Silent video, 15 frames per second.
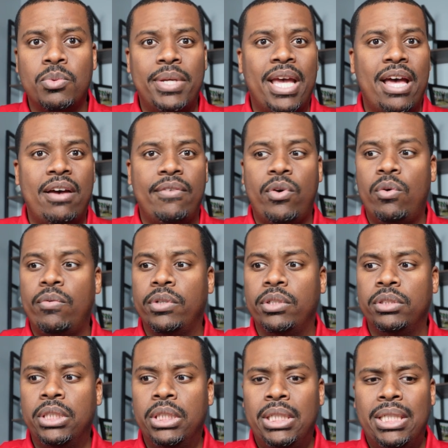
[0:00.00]
We have
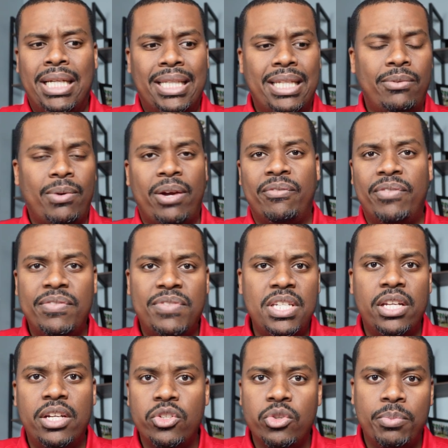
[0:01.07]
over, I think, around
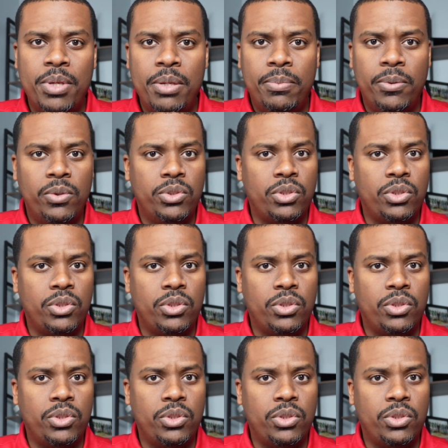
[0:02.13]
1,500 people.